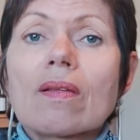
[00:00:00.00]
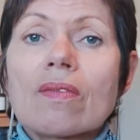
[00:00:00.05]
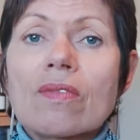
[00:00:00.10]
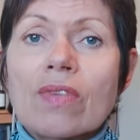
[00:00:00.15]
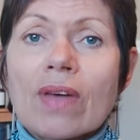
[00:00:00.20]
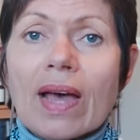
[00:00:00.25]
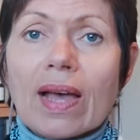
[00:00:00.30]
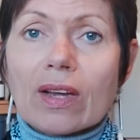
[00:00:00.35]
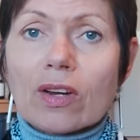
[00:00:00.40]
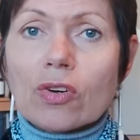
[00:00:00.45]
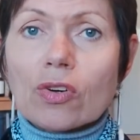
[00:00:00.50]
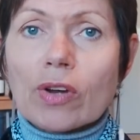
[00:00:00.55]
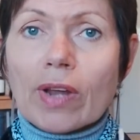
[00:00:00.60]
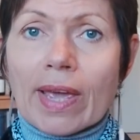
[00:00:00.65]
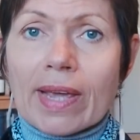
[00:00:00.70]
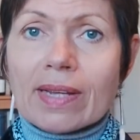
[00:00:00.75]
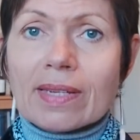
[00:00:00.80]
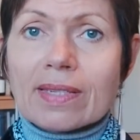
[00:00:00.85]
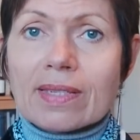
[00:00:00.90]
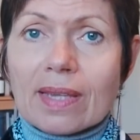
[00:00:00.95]
That
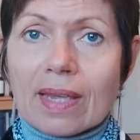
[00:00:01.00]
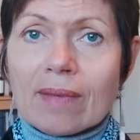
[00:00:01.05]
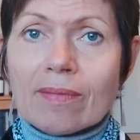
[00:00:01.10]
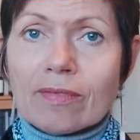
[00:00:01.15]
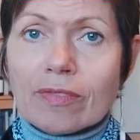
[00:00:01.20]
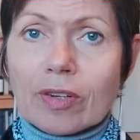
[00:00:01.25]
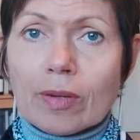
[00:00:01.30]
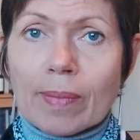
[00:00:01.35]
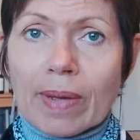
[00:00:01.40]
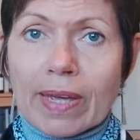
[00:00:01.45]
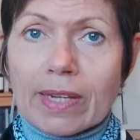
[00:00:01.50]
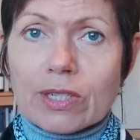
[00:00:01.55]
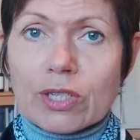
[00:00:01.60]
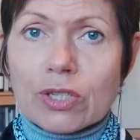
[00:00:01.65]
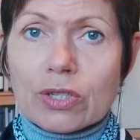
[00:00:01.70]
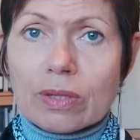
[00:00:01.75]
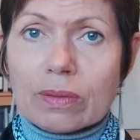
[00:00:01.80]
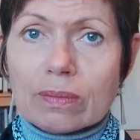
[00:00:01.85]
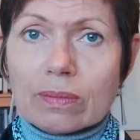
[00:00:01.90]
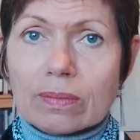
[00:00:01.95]
creates
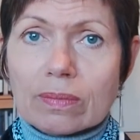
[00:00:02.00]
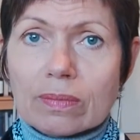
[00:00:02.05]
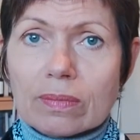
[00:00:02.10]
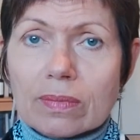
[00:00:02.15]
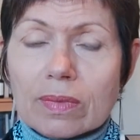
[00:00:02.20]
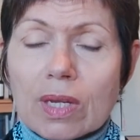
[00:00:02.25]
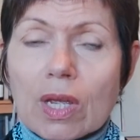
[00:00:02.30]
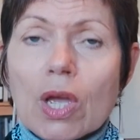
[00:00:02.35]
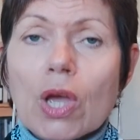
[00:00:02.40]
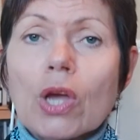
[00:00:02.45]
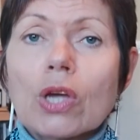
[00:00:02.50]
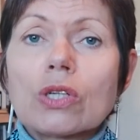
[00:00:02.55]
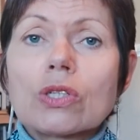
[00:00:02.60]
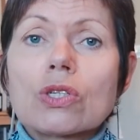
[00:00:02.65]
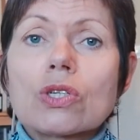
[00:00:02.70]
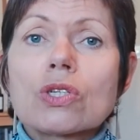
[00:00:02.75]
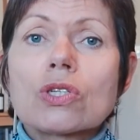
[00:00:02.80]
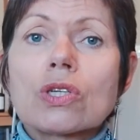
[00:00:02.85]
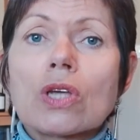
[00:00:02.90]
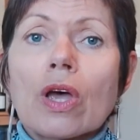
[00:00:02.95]
inflammation.
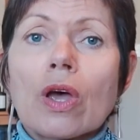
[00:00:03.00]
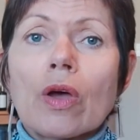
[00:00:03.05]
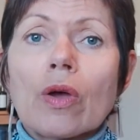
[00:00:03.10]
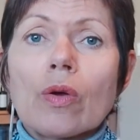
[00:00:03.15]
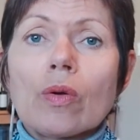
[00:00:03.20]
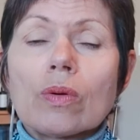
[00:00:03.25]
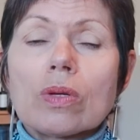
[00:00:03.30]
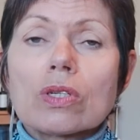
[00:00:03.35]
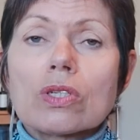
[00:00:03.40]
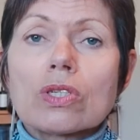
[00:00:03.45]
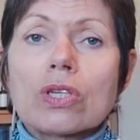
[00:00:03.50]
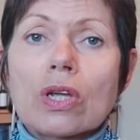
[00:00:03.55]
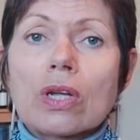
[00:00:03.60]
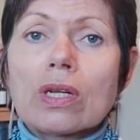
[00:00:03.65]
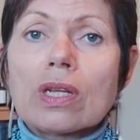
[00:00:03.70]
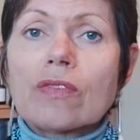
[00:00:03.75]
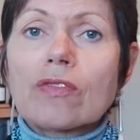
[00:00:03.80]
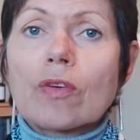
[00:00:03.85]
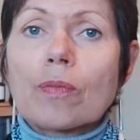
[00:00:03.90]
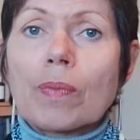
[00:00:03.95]
So
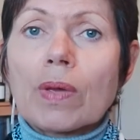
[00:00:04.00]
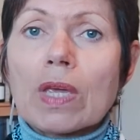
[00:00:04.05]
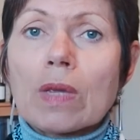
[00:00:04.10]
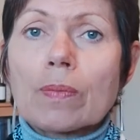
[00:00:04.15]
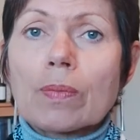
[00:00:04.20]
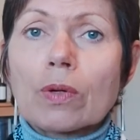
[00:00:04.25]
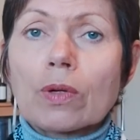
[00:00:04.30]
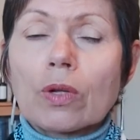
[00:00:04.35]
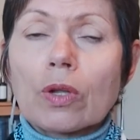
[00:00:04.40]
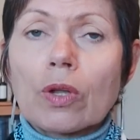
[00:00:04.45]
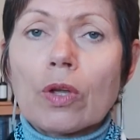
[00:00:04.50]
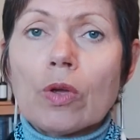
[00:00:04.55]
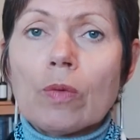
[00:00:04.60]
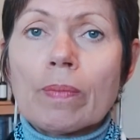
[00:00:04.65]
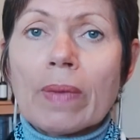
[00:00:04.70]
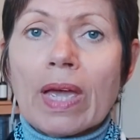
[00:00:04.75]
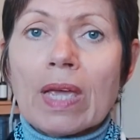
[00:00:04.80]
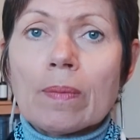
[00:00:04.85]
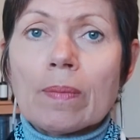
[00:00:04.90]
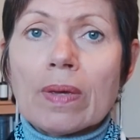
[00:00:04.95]
certainly for people who
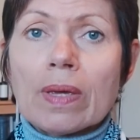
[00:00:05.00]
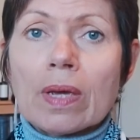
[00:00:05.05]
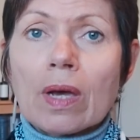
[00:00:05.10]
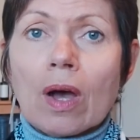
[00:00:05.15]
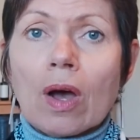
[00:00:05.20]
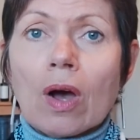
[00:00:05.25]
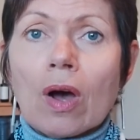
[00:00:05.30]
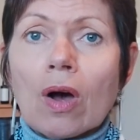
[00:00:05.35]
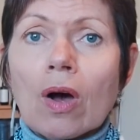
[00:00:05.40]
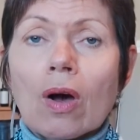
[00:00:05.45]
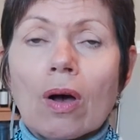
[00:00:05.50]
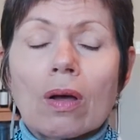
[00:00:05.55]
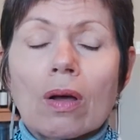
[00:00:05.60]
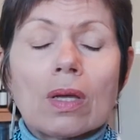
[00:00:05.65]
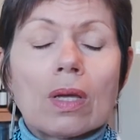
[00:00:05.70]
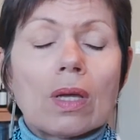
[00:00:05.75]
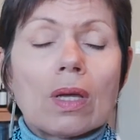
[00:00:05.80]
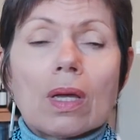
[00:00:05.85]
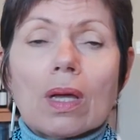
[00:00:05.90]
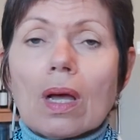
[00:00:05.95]
maybe are
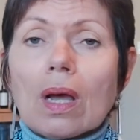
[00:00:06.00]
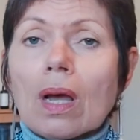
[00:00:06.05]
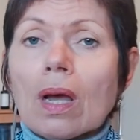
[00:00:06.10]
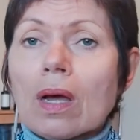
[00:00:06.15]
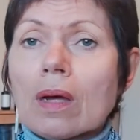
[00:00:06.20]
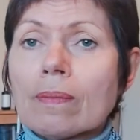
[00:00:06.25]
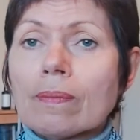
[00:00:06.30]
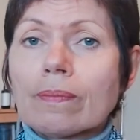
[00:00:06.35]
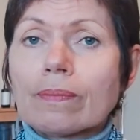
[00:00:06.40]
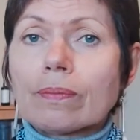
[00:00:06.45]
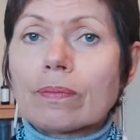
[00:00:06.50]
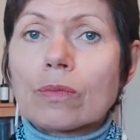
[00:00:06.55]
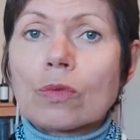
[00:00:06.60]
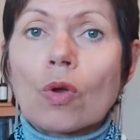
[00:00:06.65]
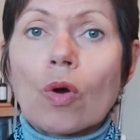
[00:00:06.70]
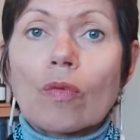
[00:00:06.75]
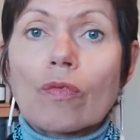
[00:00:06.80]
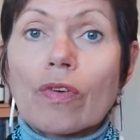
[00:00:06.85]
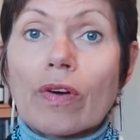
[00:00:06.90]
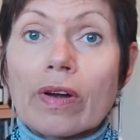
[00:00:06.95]

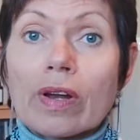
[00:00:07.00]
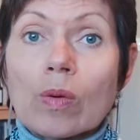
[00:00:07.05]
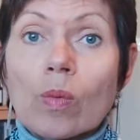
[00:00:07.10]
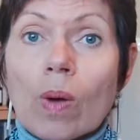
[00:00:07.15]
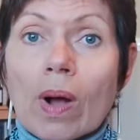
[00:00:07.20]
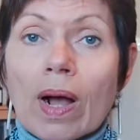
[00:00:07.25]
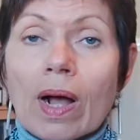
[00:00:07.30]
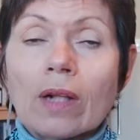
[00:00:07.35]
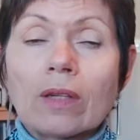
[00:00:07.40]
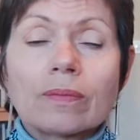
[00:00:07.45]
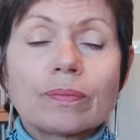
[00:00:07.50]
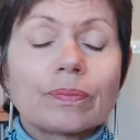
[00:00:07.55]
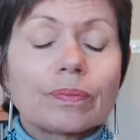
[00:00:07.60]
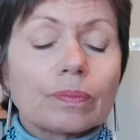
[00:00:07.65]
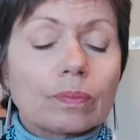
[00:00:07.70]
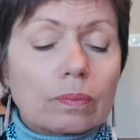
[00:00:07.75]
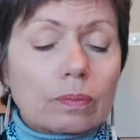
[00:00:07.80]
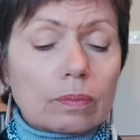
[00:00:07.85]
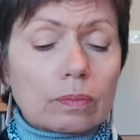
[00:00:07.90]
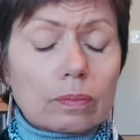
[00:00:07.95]
not very well,
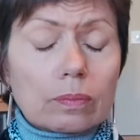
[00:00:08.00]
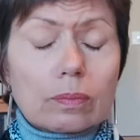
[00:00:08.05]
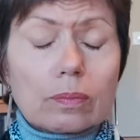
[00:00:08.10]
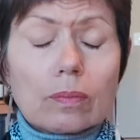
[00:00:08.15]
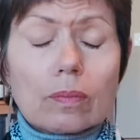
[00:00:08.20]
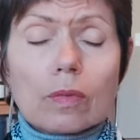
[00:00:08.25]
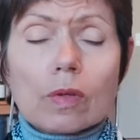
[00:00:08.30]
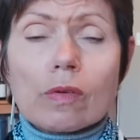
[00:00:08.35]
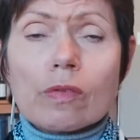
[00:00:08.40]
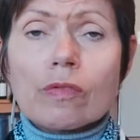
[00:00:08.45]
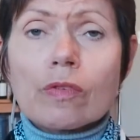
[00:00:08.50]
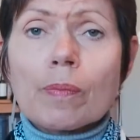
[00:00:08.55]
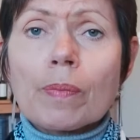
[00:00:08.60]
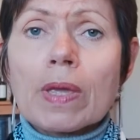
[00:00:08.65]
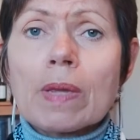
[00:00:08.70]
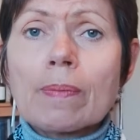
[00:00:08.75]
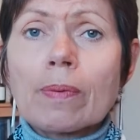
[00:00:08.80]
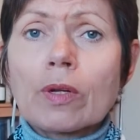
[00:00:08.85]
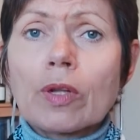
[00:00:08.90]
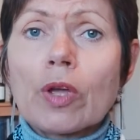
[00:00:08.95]
for
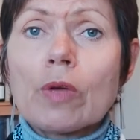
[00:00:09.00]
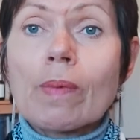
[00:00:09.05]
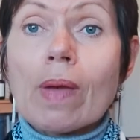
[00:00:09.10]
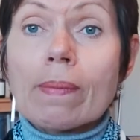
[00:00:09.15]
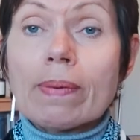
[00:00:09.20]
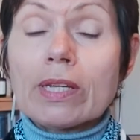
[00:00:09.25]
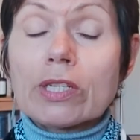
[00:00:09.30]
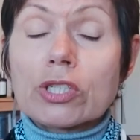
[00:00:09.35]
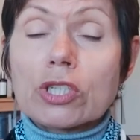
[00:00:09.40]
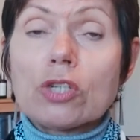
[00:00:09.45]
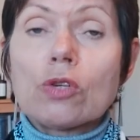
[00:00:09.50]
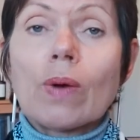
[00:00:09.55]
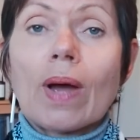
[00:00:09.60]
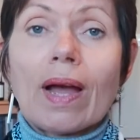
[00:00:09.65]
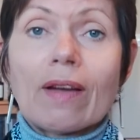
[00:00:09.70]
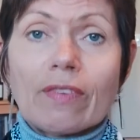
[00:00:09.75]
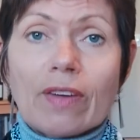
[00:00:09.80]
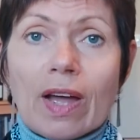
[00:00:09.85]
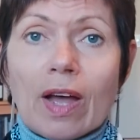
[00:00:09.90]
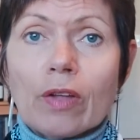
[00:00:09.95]
people who maybe do
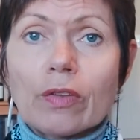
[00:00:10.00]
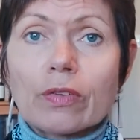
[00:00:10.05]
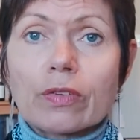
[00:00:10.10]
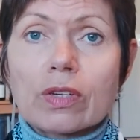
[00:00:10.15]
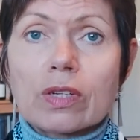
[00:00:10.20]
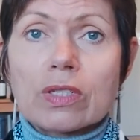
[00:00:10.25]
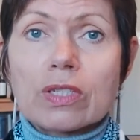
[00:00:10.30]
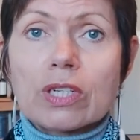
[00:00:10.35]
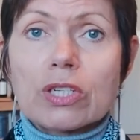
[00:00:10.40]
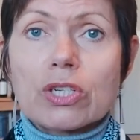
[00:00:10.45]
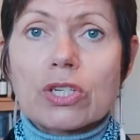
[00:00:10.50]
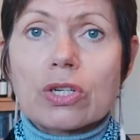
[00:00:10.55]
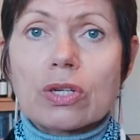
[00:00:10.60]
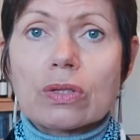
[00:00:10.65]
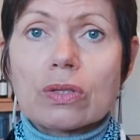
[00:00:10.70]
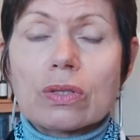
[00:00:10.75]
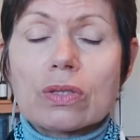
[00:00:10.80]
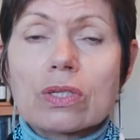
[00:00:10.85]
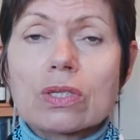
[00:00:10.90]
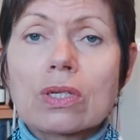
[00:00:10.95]
have health
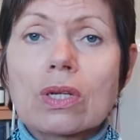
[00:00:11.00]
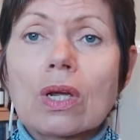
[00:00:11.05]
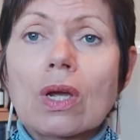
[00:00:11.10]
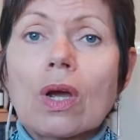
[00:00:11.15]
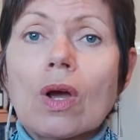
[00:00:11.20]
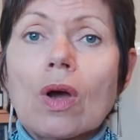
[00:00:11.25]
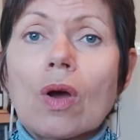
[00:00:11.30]
conditions,